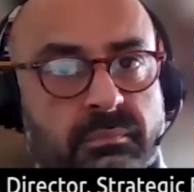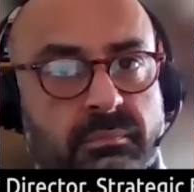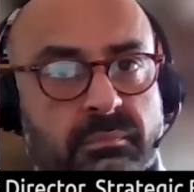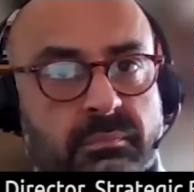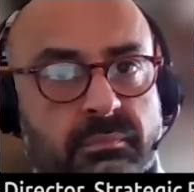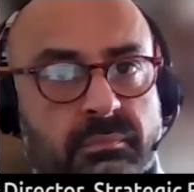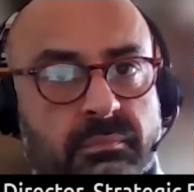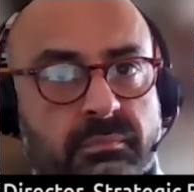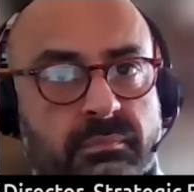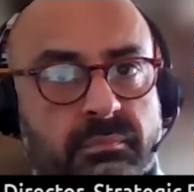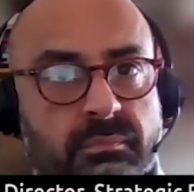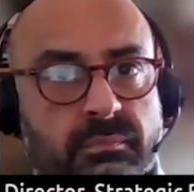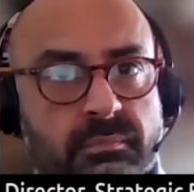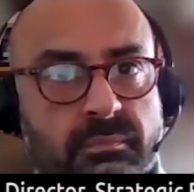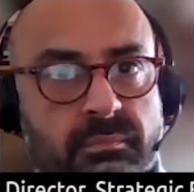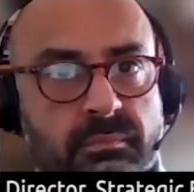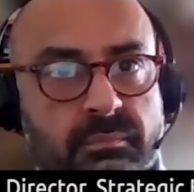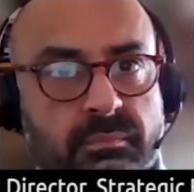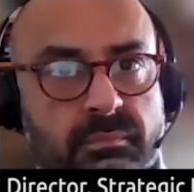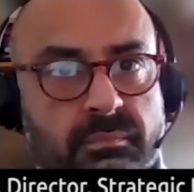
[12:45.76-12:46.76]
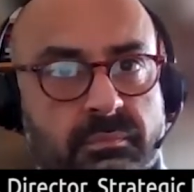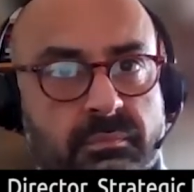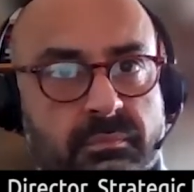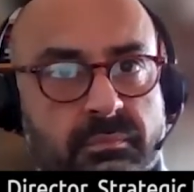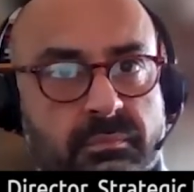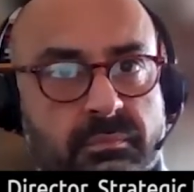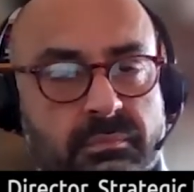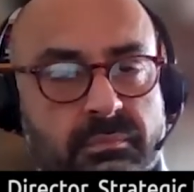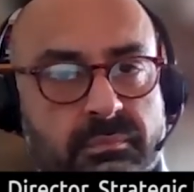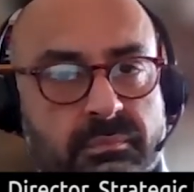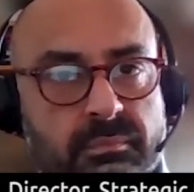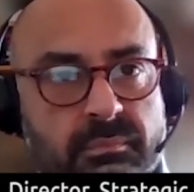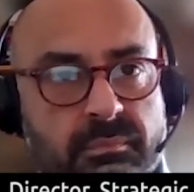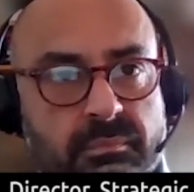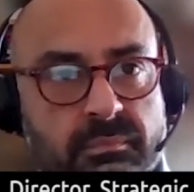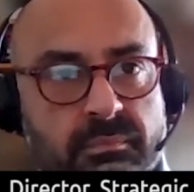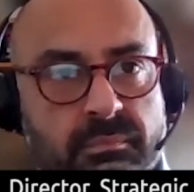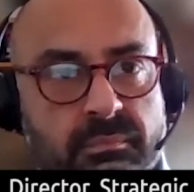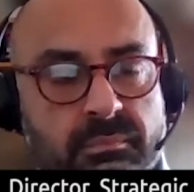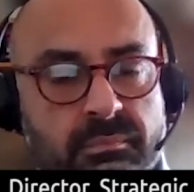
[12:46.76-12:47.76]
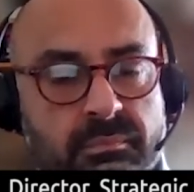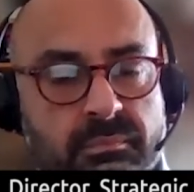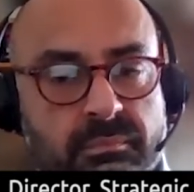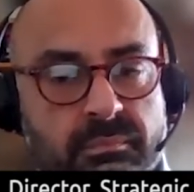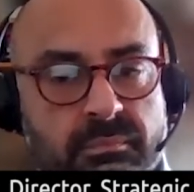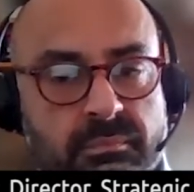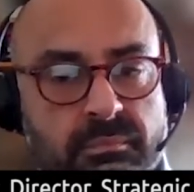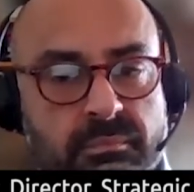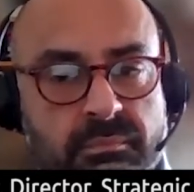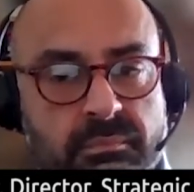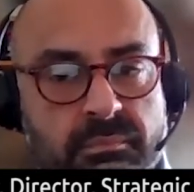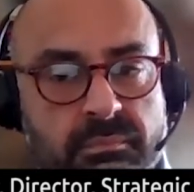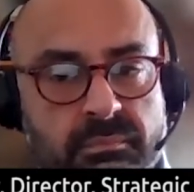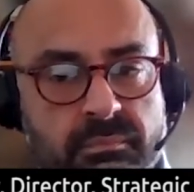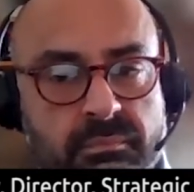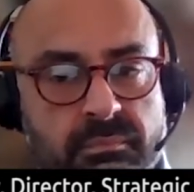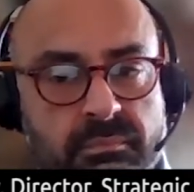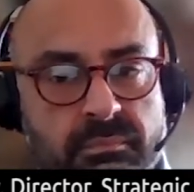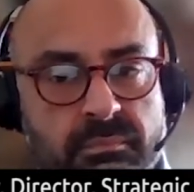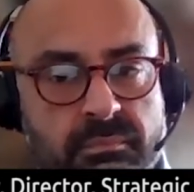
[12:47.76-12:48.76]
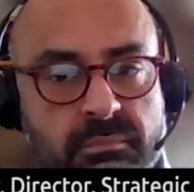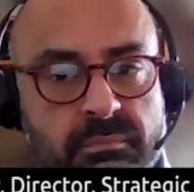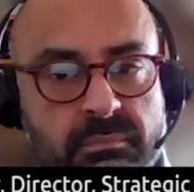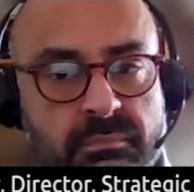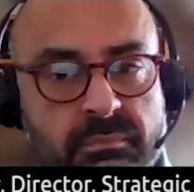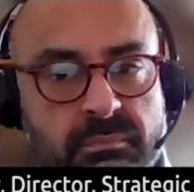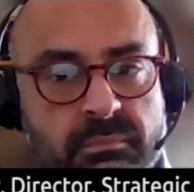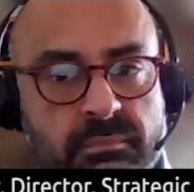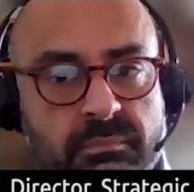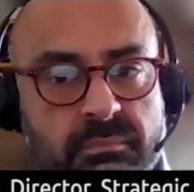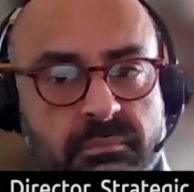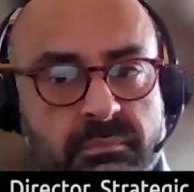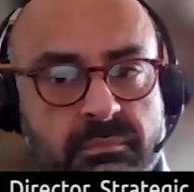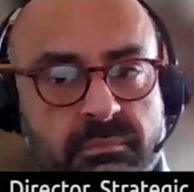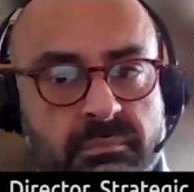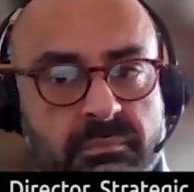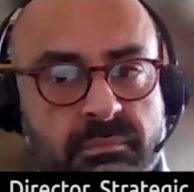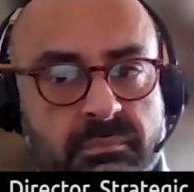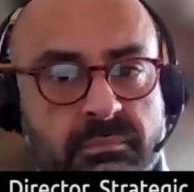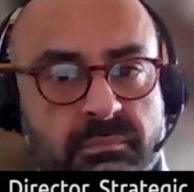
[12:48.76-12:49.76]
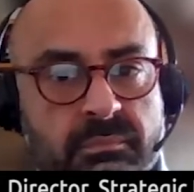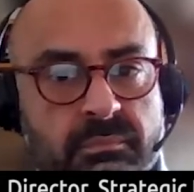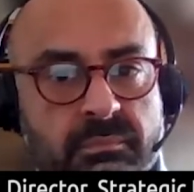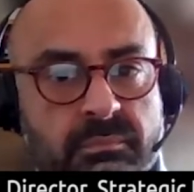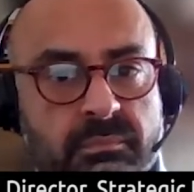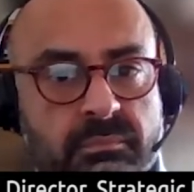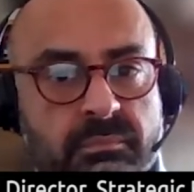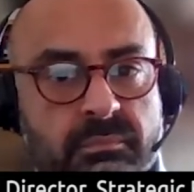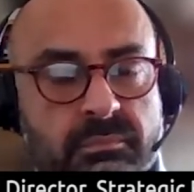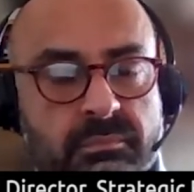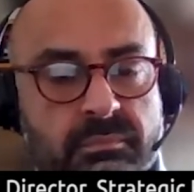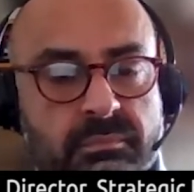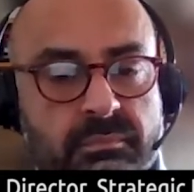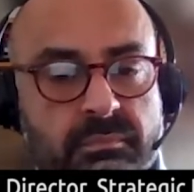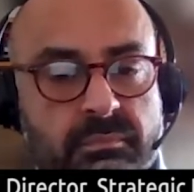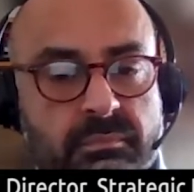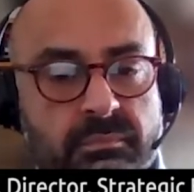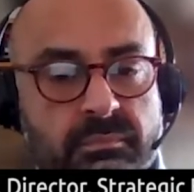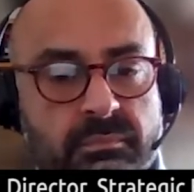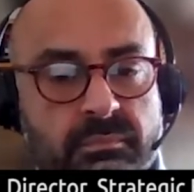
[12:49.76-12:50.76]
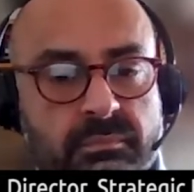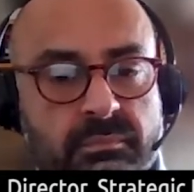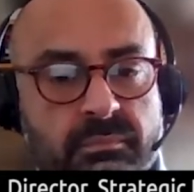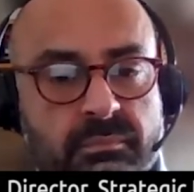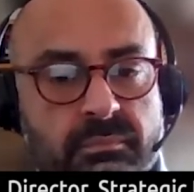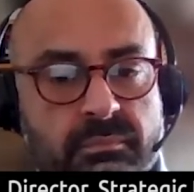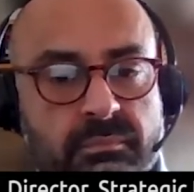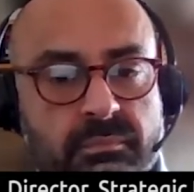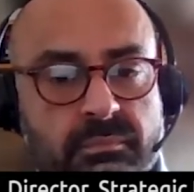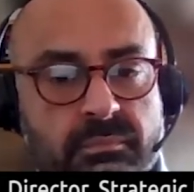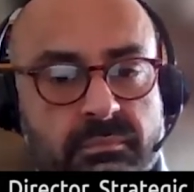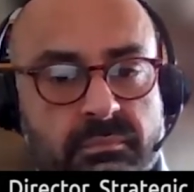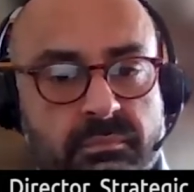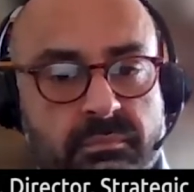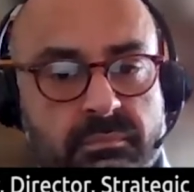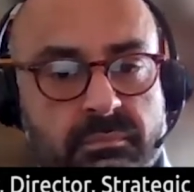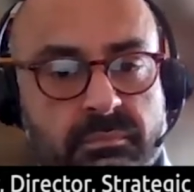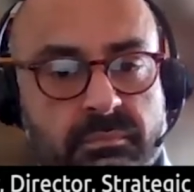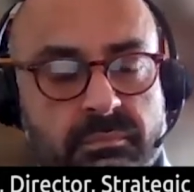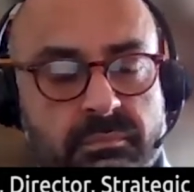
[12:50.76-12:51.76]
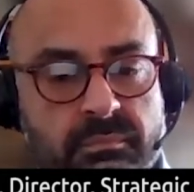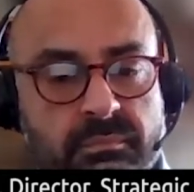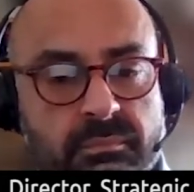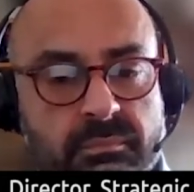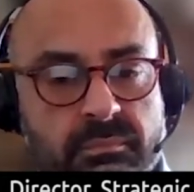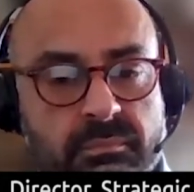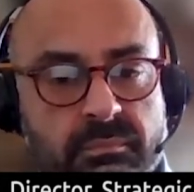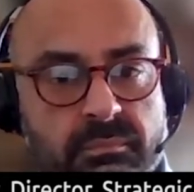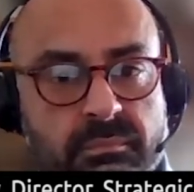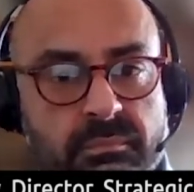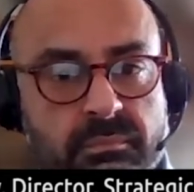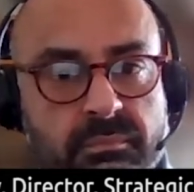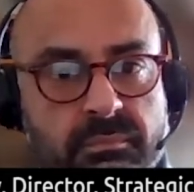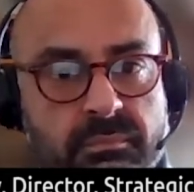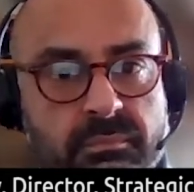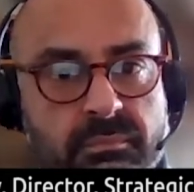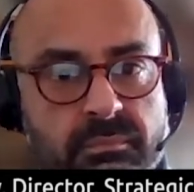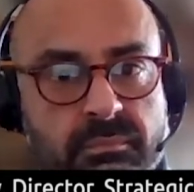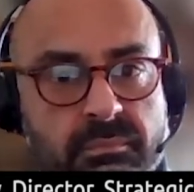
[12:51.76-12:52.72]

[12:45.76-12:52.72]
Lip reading: [no speech]